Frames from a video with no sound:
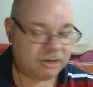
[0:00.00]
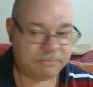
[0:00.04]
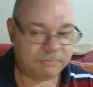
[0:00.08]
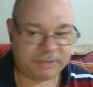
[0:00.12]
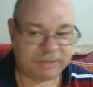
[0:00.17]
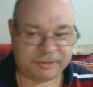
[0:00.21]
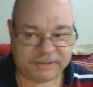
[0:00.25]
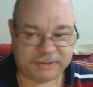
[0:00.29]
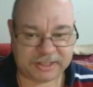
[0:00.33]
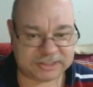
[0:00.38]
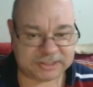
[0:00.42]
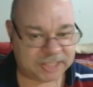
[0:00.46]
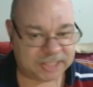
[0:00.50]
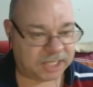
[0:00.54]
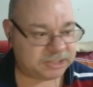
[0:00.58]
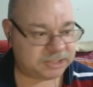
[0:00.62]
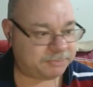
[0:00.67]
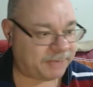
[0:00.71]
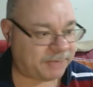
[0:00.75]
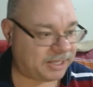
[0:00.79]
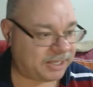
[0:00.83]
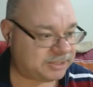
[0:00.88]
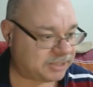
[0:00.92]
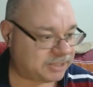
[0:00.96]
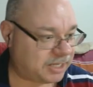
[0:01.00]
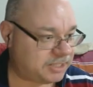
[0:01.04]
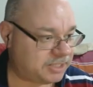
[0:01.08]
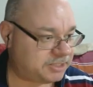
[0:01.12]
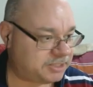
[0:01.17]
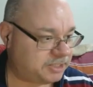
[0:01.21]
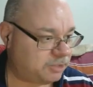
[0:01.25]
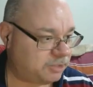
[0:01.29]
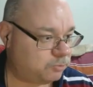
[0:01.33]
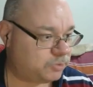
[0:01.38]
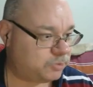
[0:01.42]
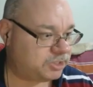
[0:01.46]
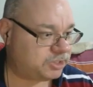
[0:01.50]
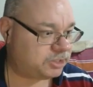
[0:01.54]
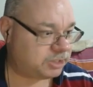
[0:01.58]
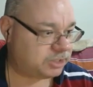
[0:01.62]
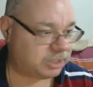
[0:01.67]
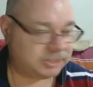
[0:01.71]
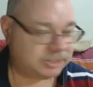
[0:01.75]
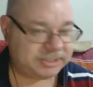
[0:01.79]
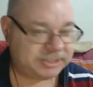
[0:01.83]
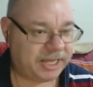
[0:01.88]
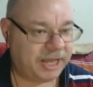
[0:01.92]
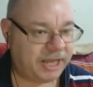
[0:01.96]
but their touch-based AC
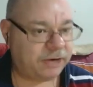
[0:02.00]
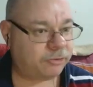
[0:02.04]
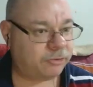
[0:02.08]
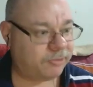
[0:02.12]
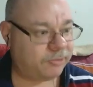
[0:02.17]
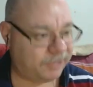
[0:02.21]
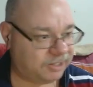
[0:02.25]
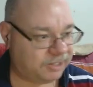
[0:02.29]
was 10 or